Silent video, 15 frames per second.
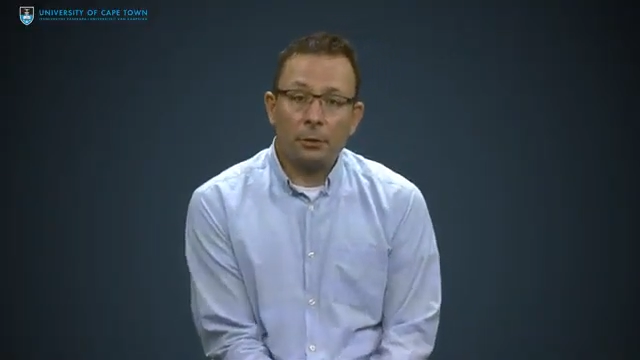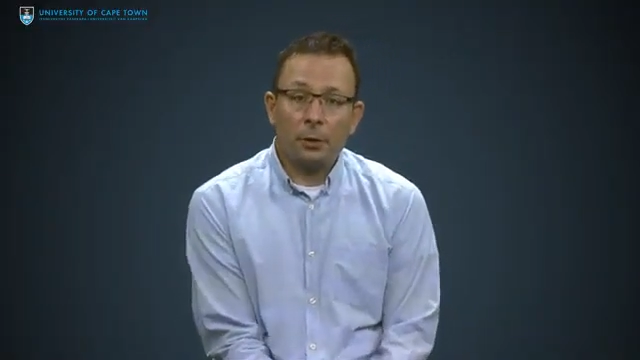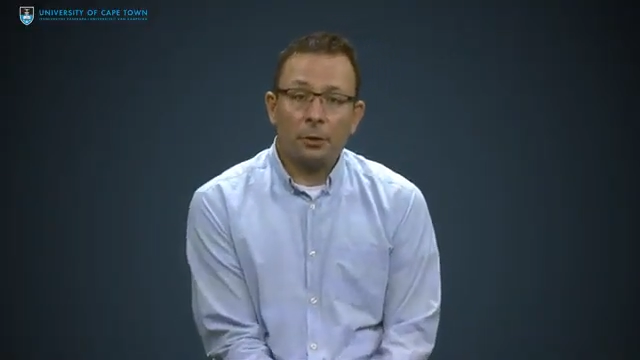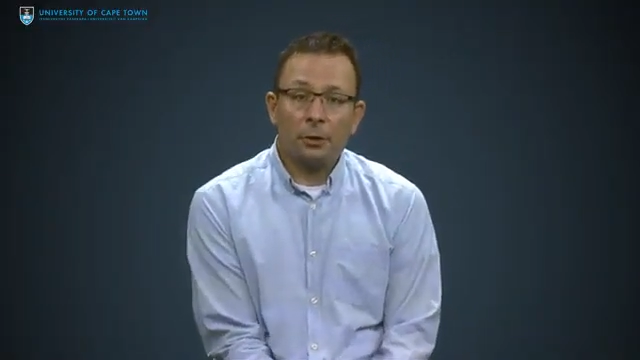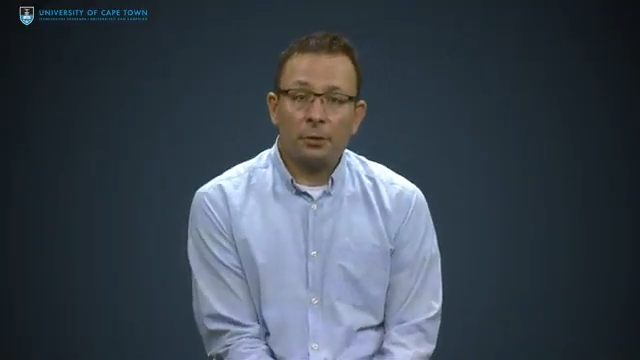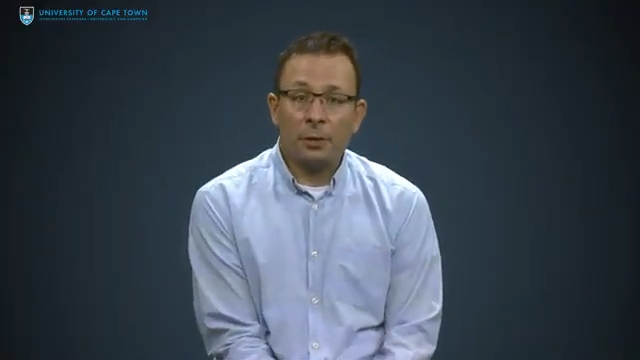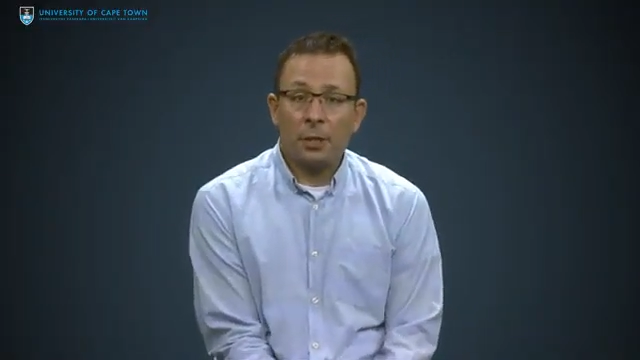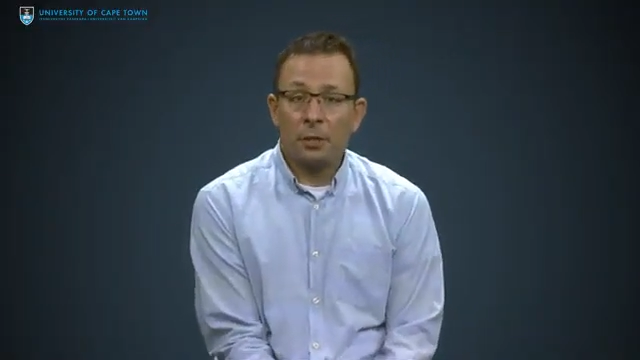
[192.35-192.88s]

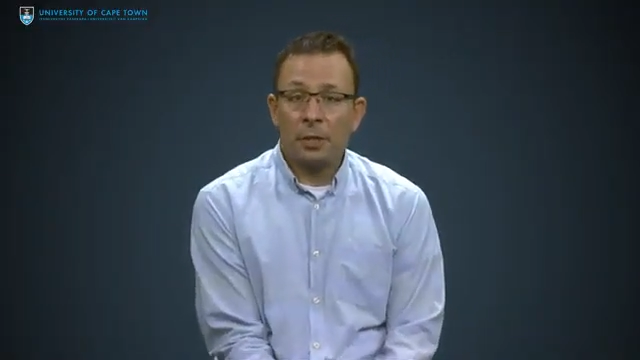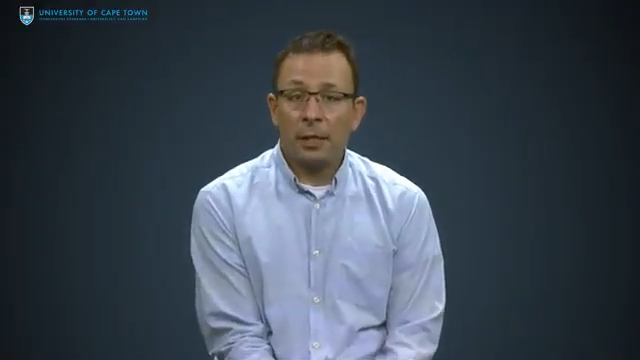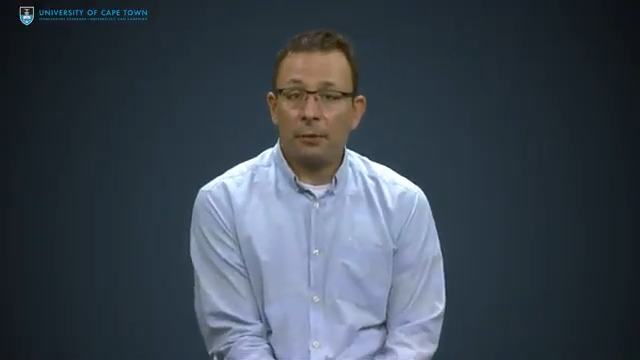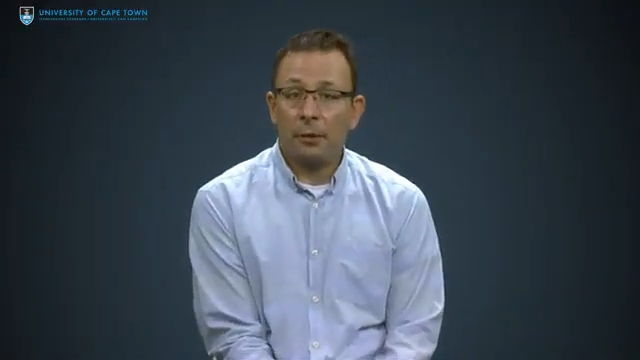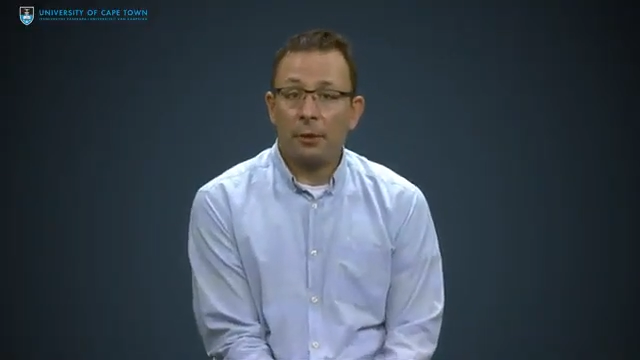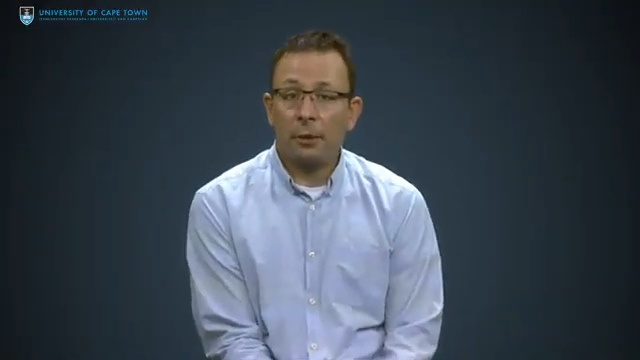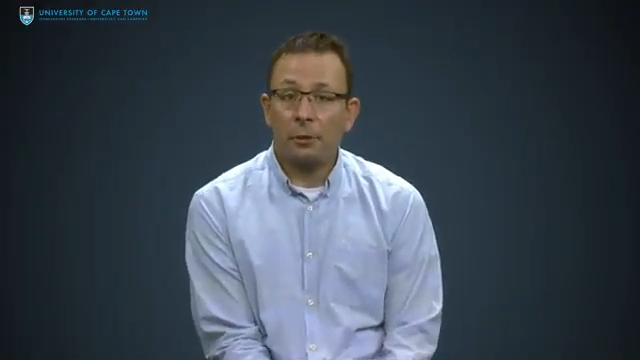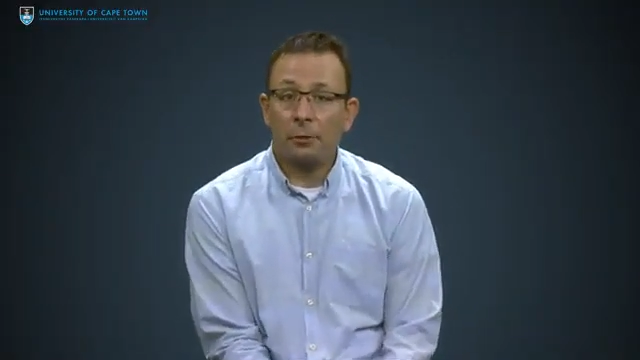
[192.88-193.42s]
conservation
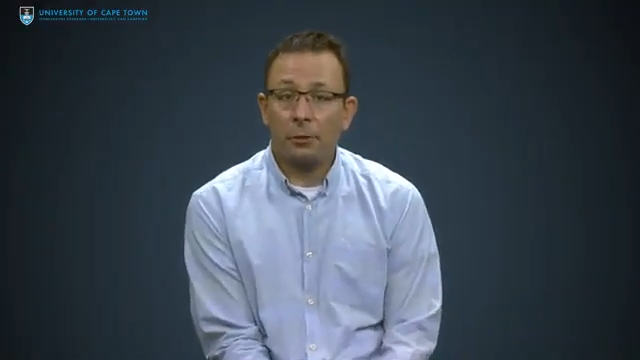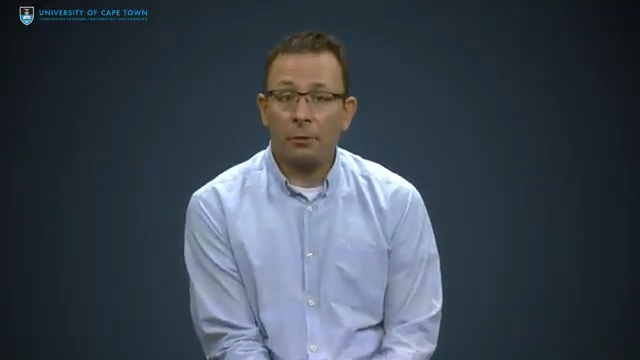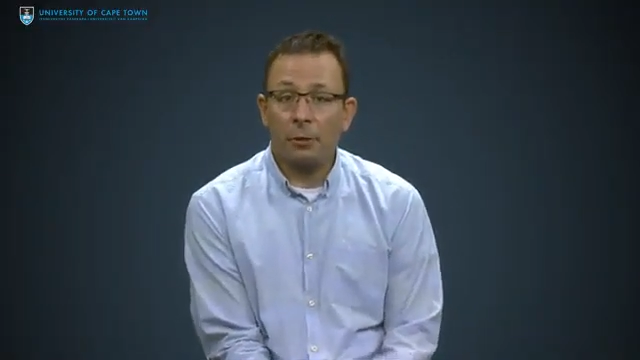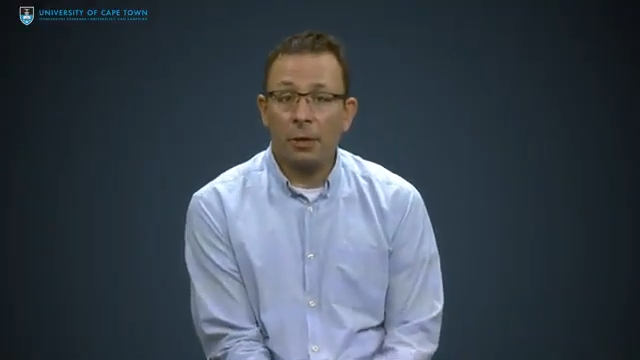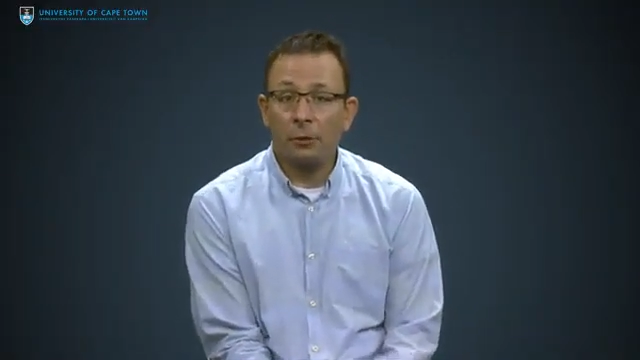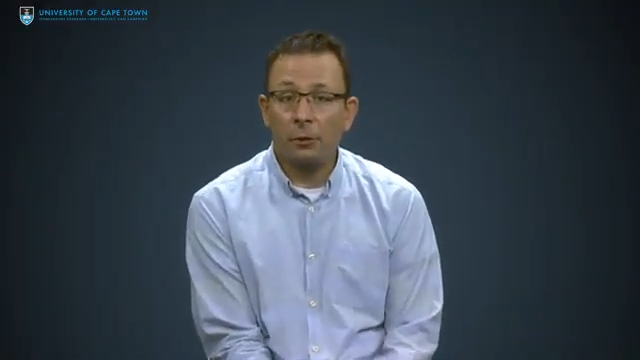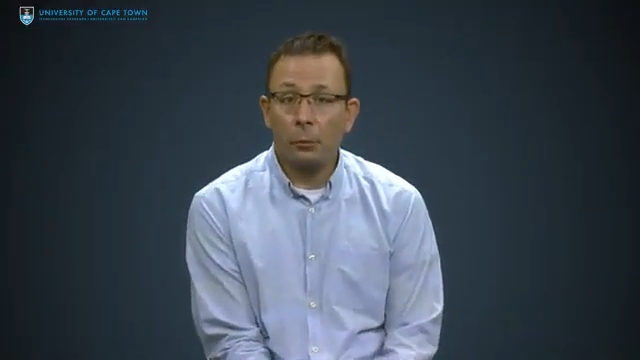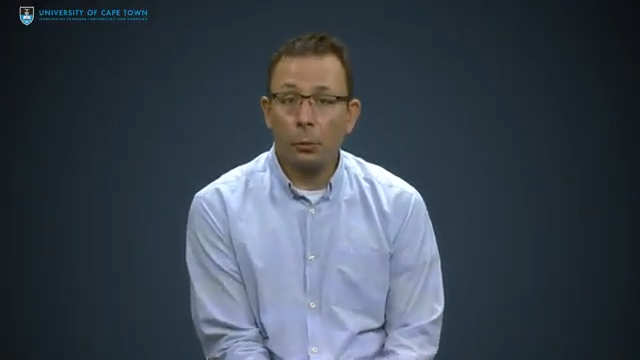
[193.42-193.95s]
agriculture
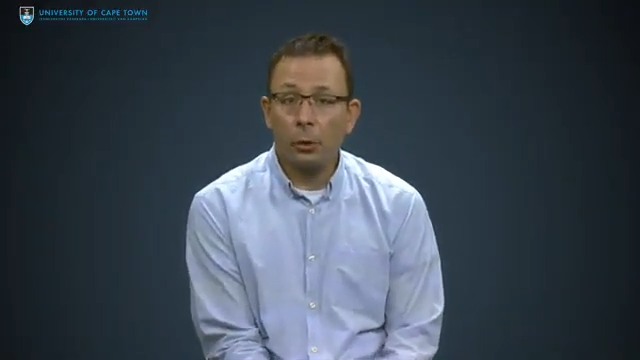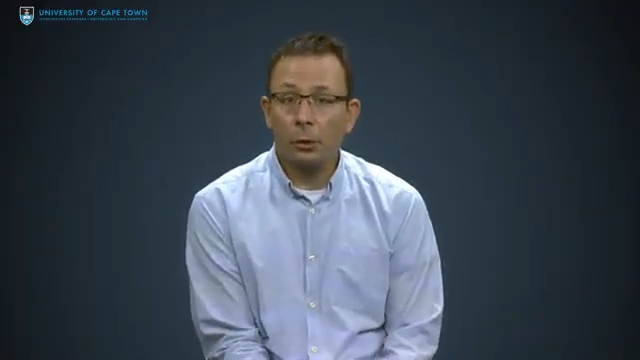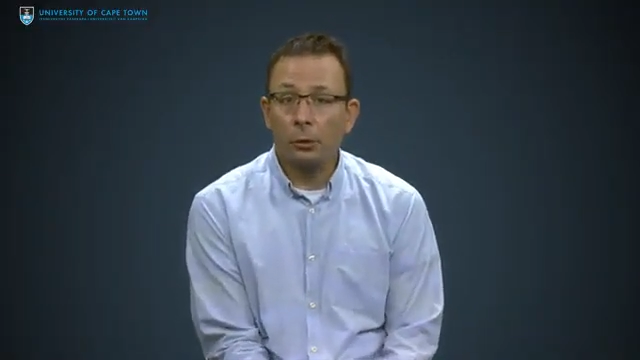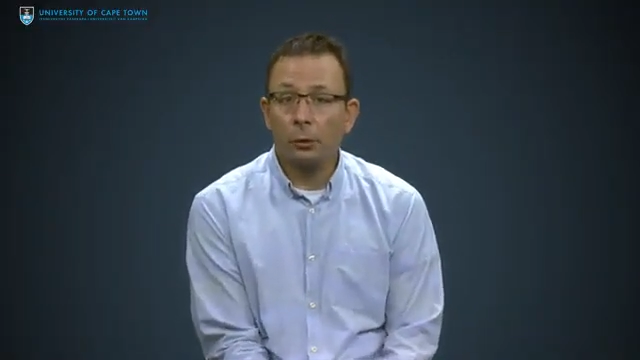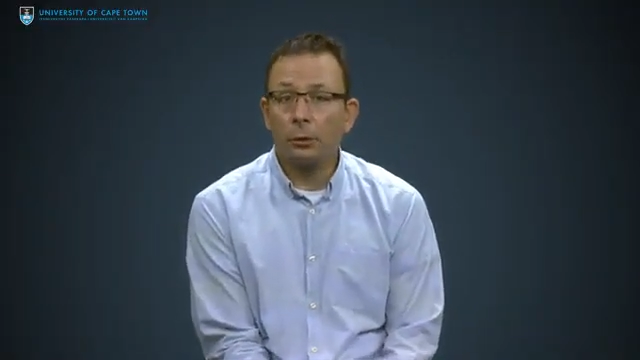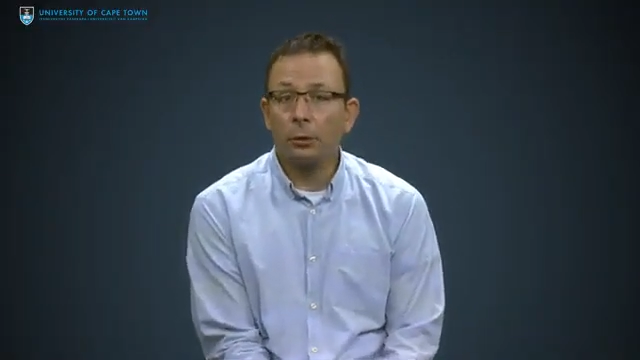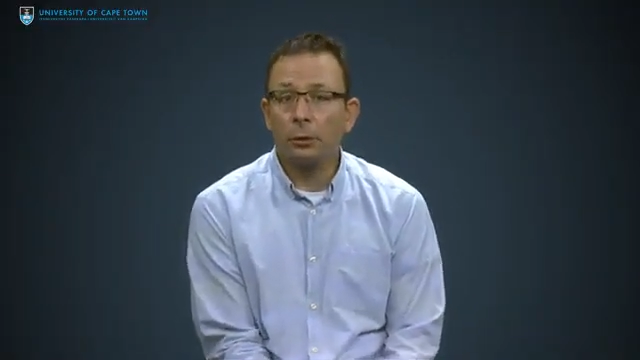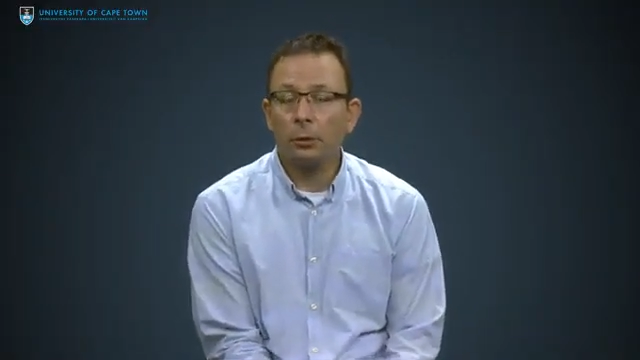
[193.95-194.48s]
around the
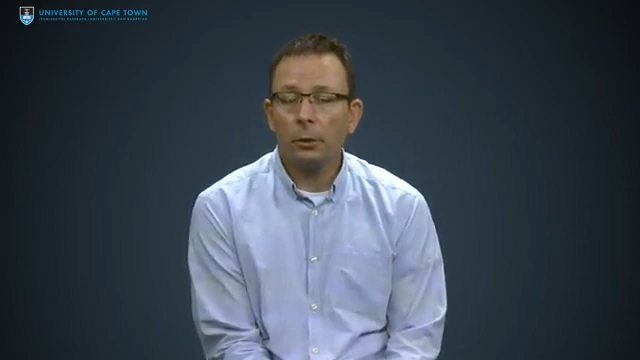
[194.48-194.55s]
world,